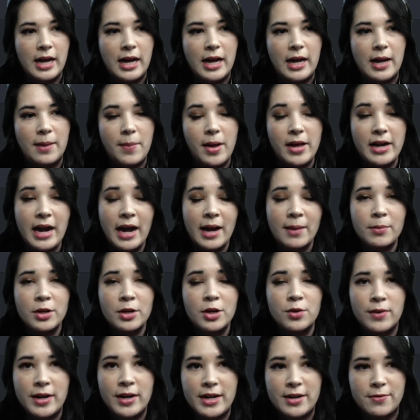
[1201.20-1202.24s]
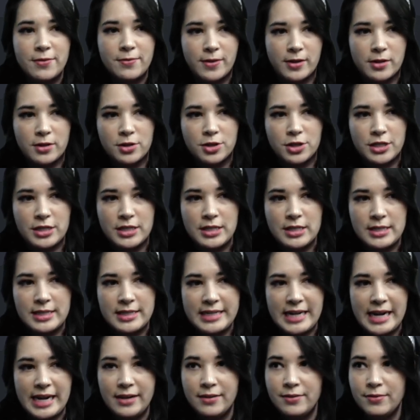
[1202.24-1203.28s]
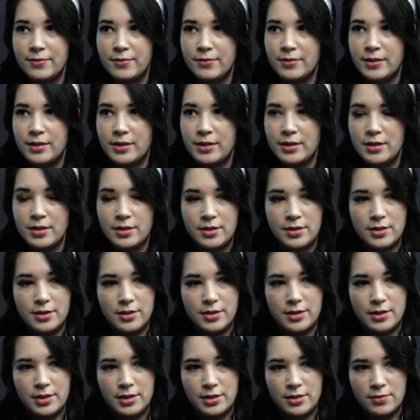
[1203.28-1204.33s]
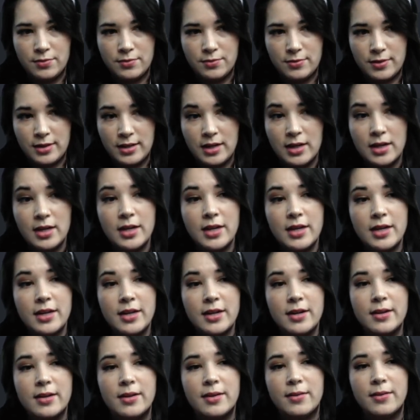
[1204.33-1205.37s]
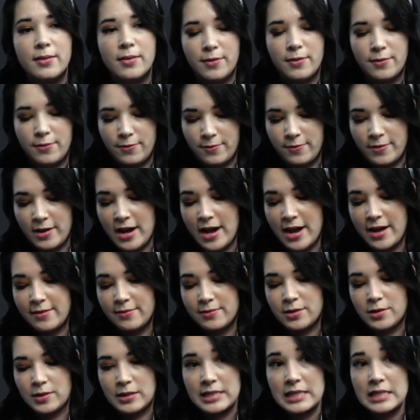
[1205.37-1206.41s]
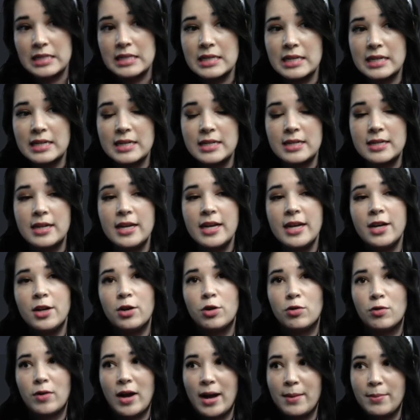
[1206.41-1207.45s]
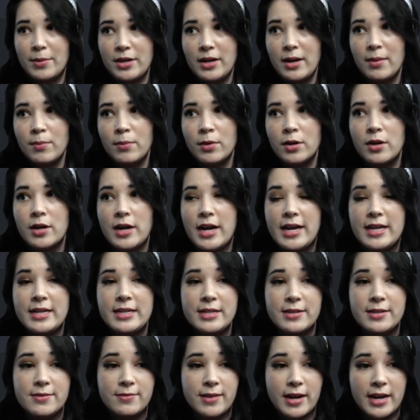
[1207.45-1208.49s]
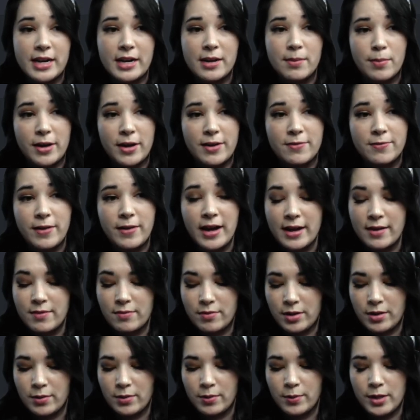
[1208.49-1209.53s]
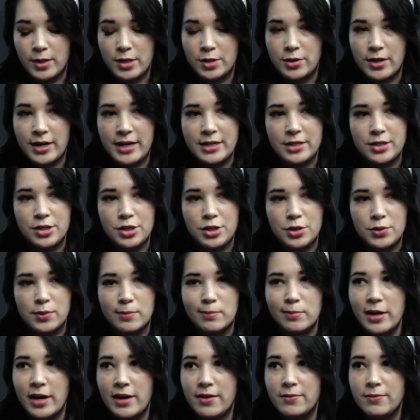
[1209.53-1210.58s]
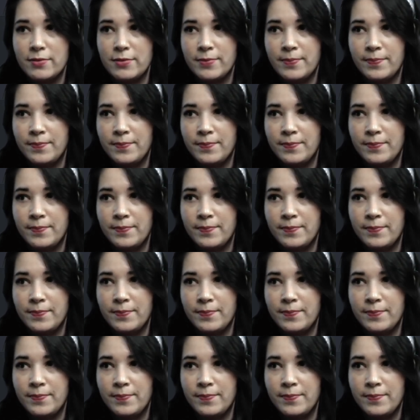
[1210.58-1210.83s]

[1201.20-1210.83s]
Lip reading: And I'm going to write a function, def divide 5. So this is going to grab a number and divide it by 5 like we were trying to do above.